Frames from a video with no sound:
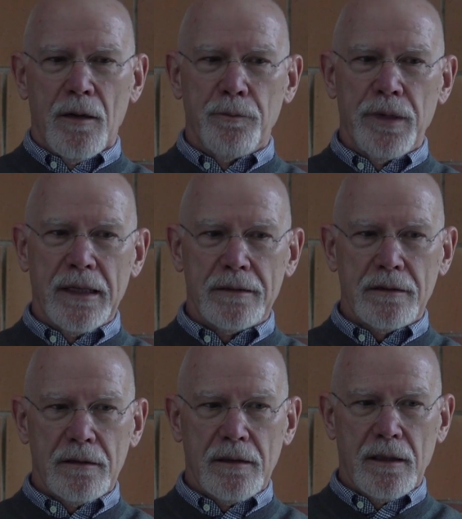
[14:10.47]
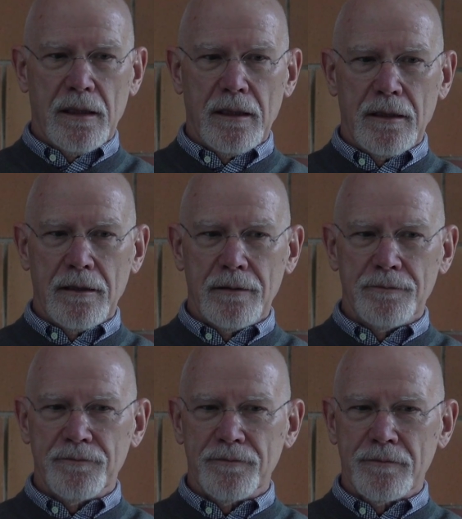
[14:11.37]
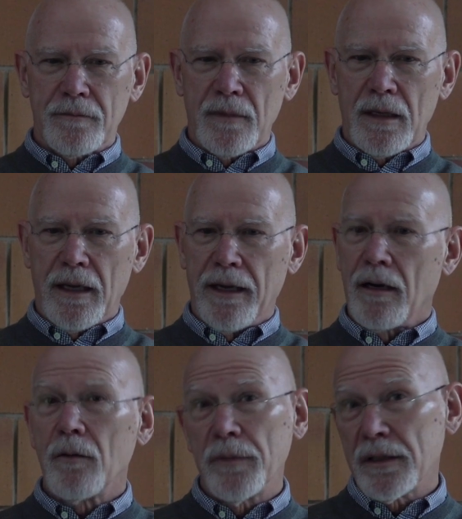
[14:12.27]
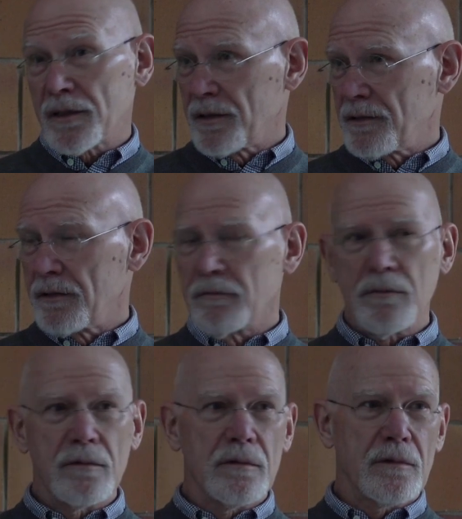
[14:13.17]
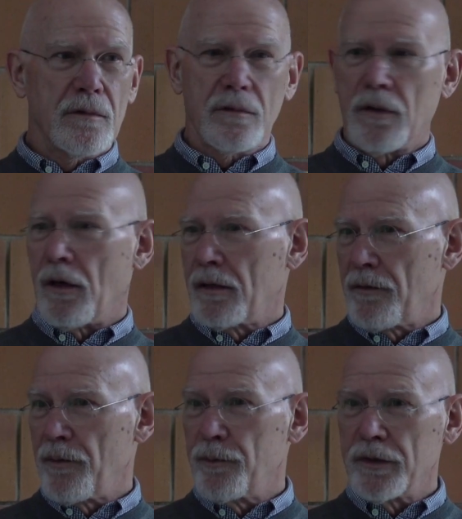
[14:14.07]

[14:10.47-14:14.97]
but and I'll miss all of the